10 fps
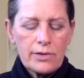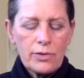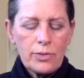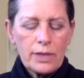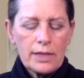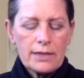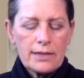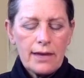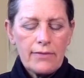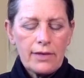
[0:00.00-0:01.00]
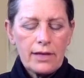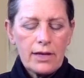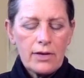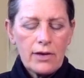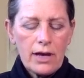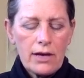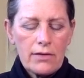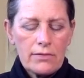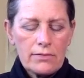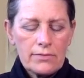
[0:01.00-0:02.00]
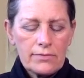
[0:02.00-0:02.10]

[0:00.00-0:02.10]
open its heavenly crown.